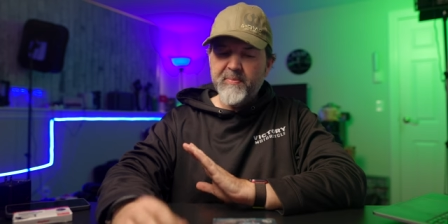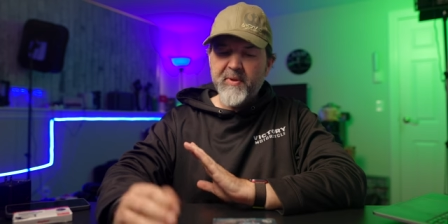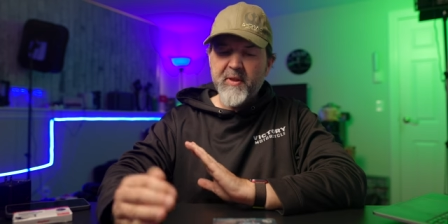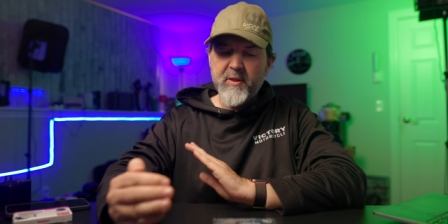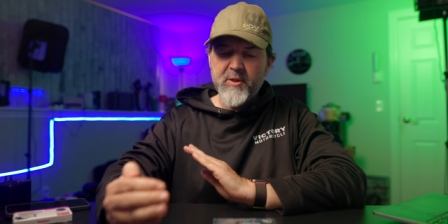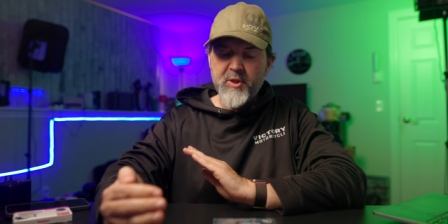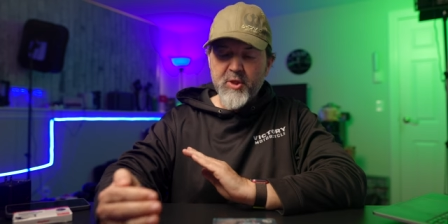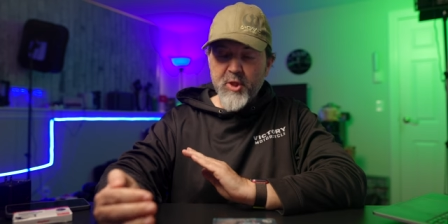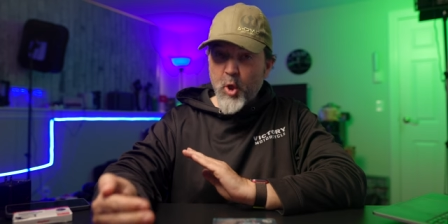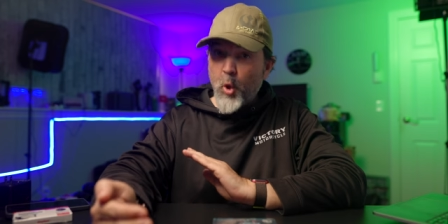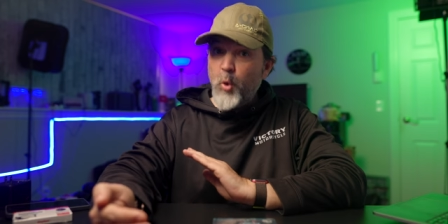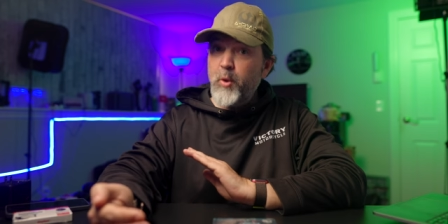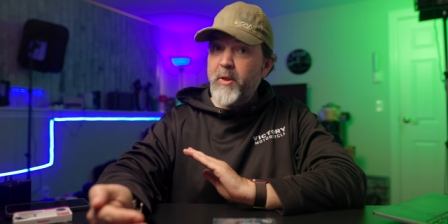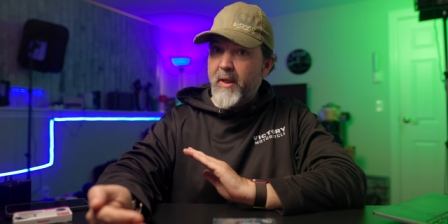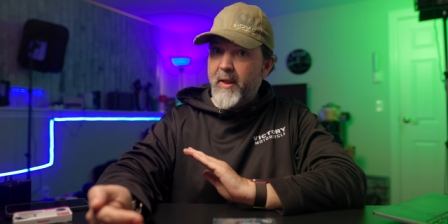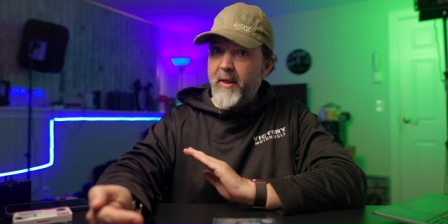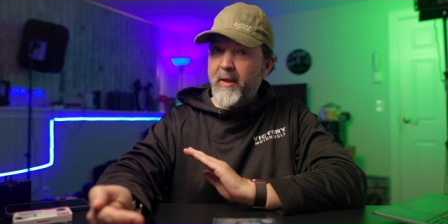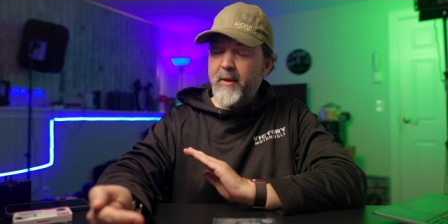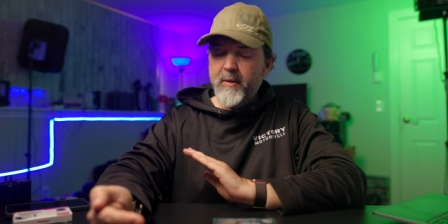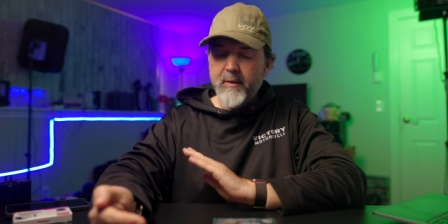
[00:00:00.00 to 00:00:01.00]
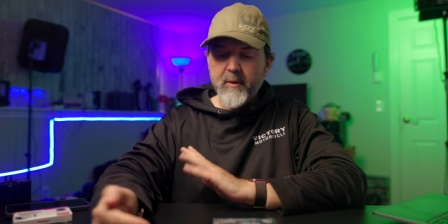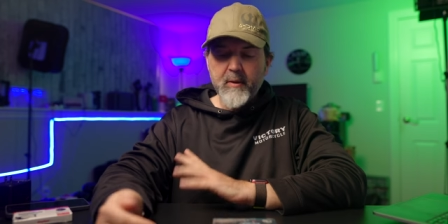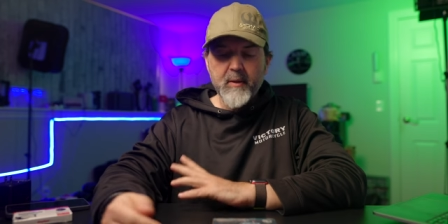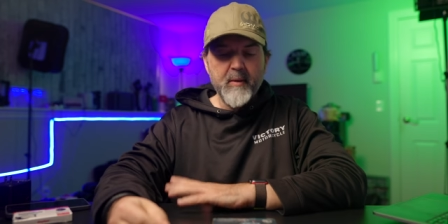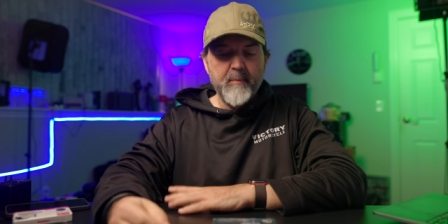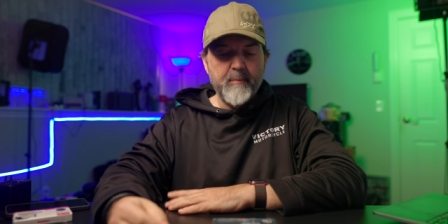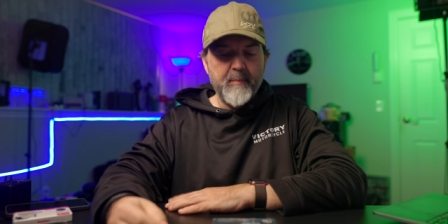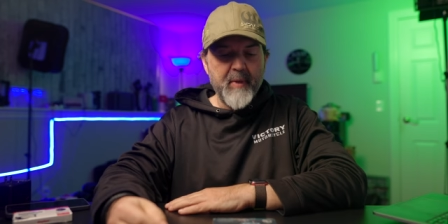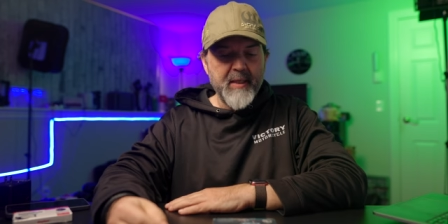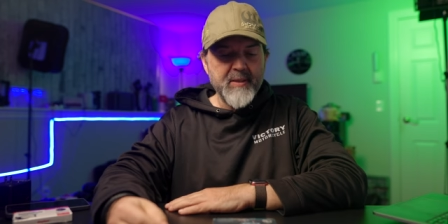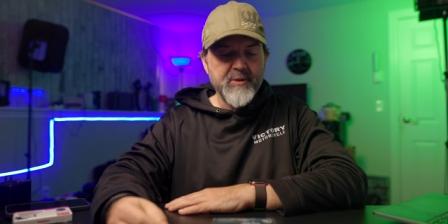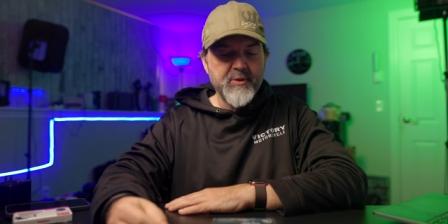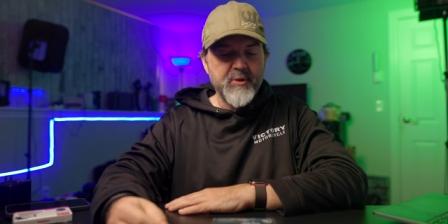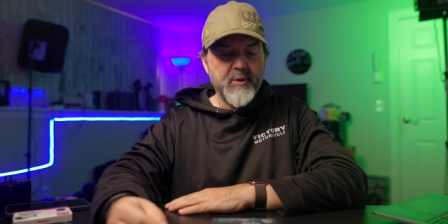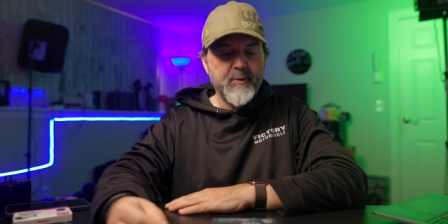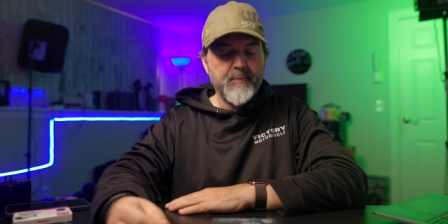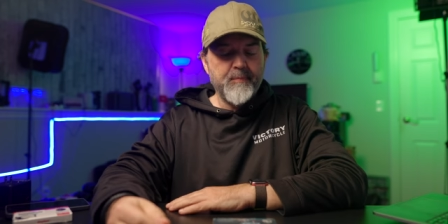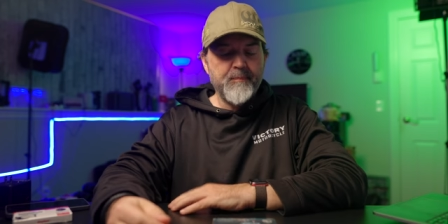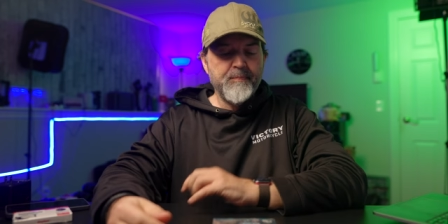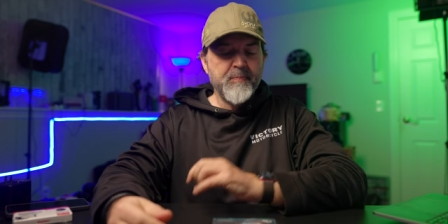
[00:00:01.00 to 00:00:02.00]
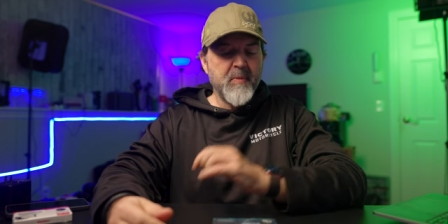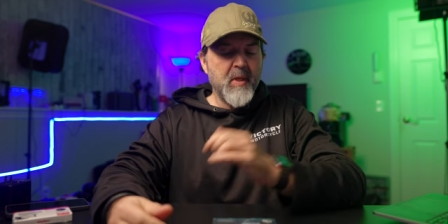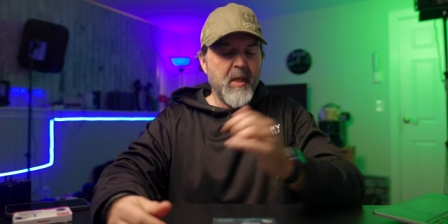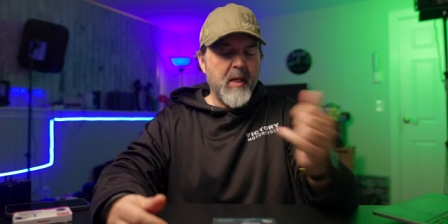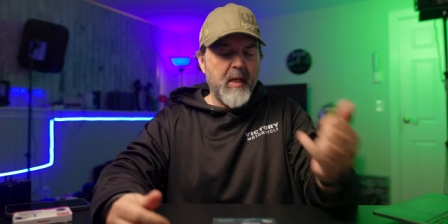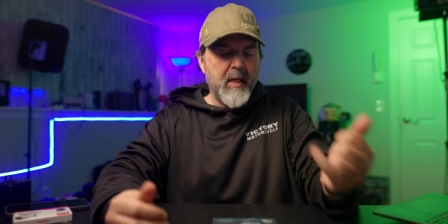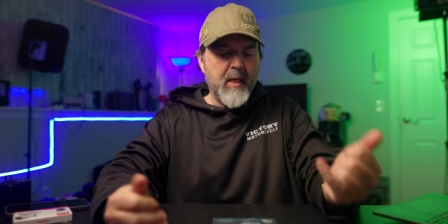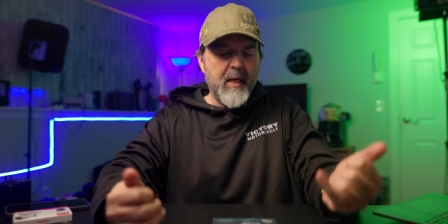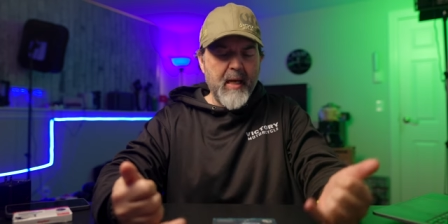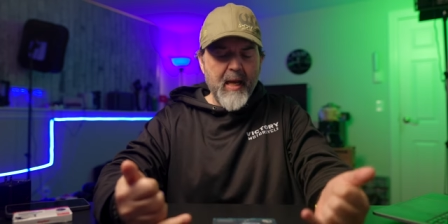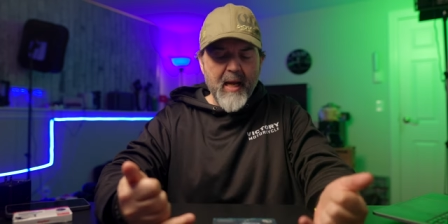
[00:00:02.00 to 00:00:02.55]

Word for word: but it's Yoda Master, uh,